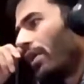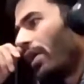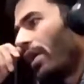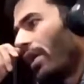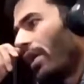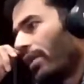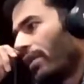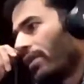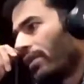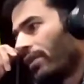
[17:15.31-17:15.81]

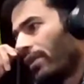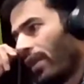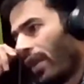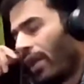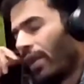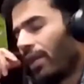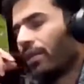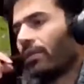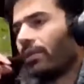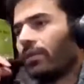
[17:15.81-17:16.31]
and
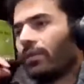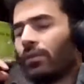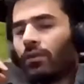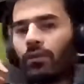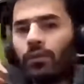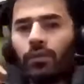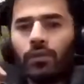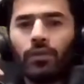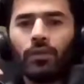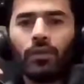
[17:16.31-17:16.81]
then
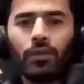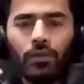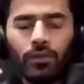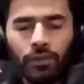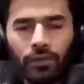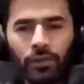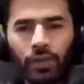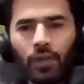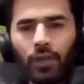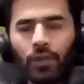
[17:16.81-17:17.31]

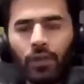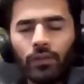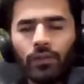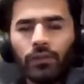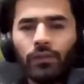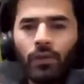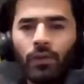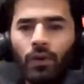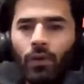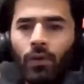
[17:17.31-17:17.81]
you say,
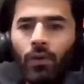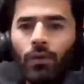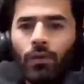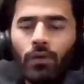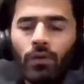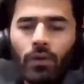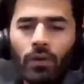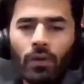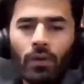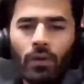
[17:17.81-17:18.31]

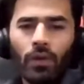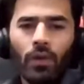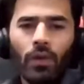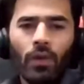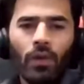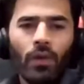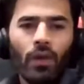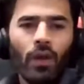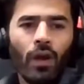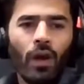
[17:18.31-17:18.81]
so
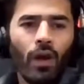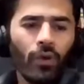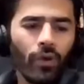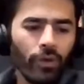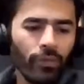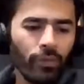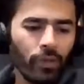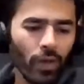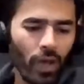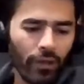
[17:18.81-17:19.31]
how
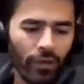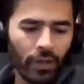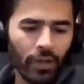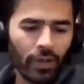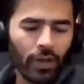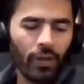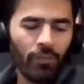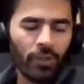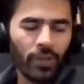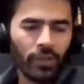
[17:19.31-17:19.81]
come you haven't
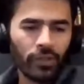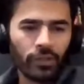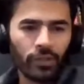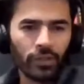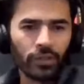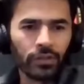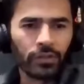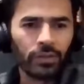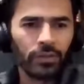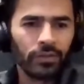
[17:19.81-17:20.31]
accomplished
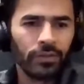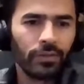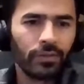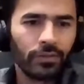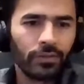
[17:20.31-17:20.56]
this?